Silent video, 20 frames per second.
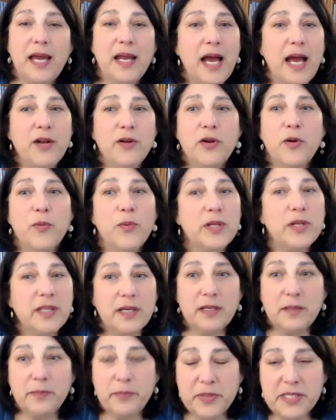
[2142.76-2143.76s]
don't know what
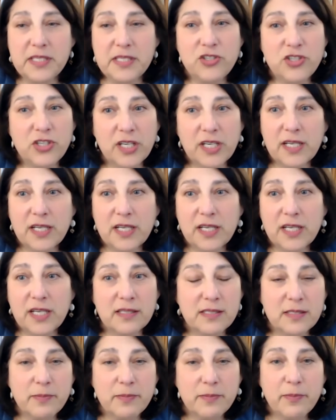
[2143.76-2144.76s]
the position
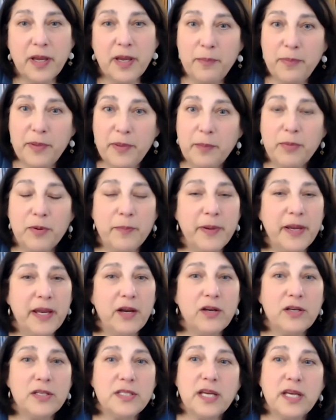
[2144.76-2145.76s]
is, but be
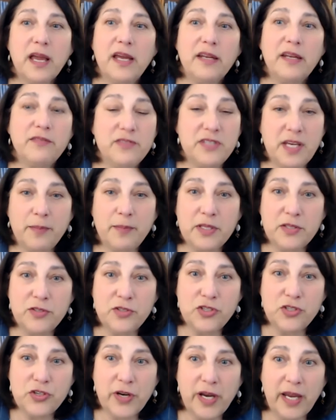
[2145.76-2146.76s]
prepared to kind of
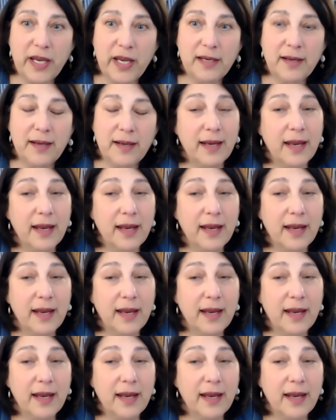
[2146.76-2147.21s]
demonstrate,